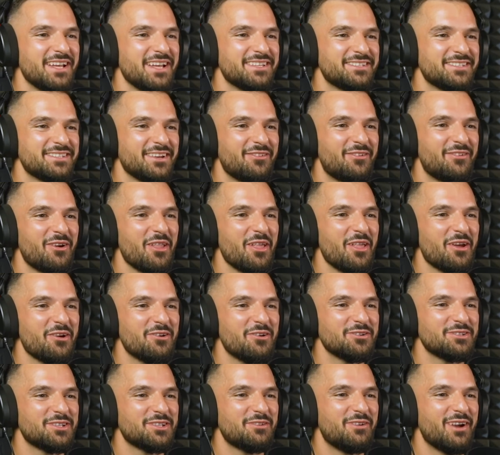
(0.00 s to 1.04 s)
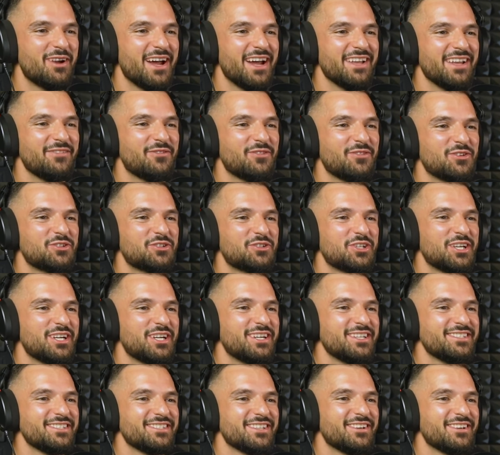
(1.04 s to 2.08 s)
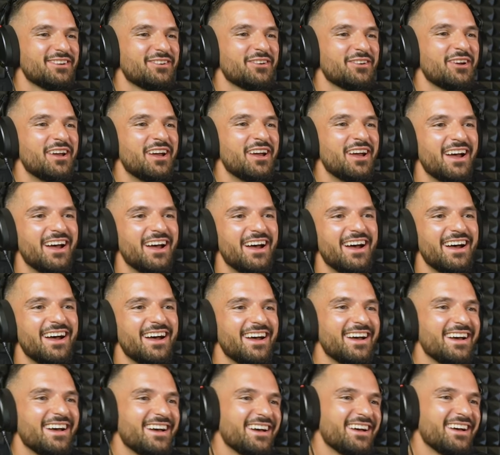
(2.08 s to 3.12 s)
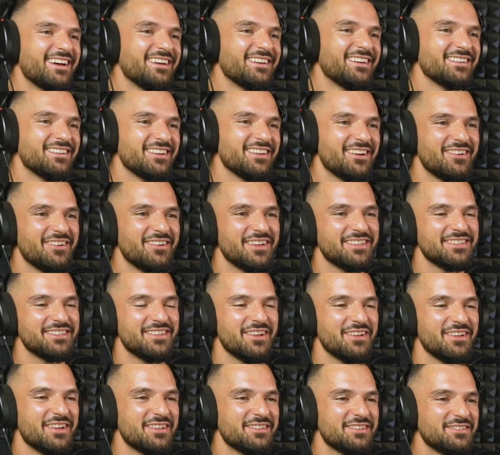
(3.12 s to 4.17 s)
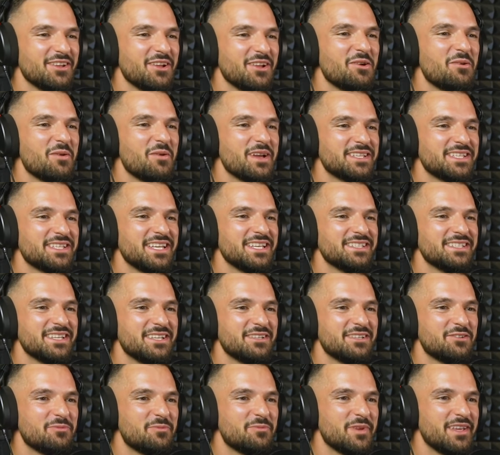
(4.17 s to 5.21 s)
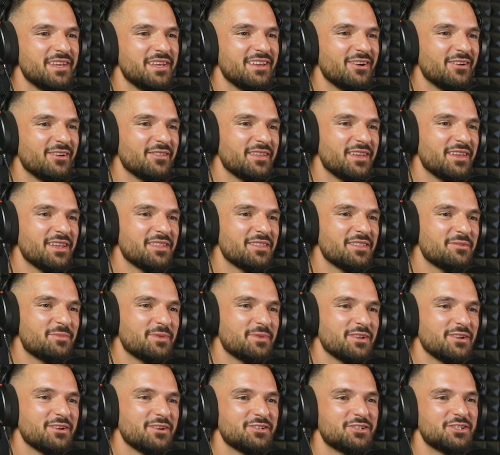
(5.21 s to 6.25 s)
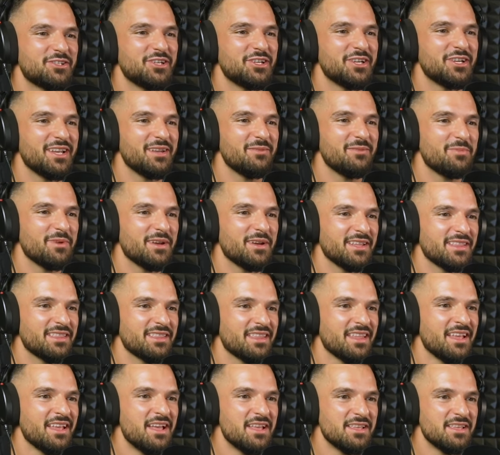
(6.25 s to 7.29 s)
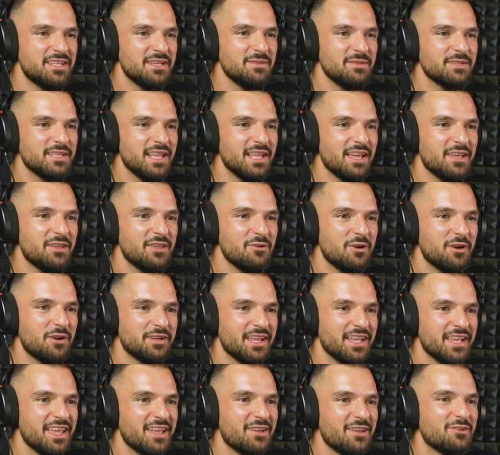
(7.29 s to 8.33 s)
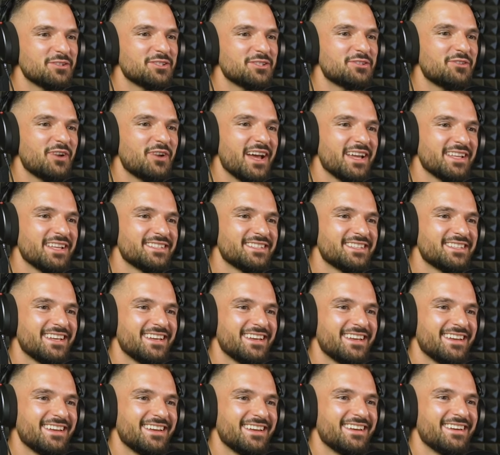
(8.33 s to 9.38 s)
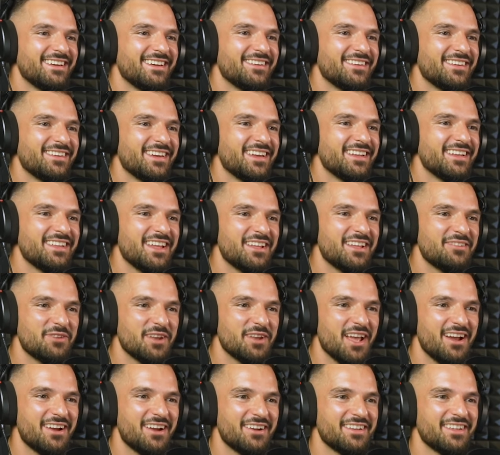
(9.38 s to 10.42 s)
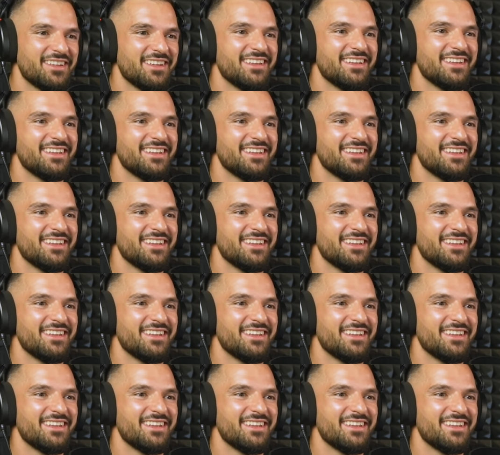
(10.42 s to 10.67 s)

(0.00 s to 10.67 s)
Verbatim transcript: it's a roller coaster ride for sure. So, uh, you know, it's not, it's not always easy to be on the entrepreneur journey, but seems like you are taking good strides uh, in that regard.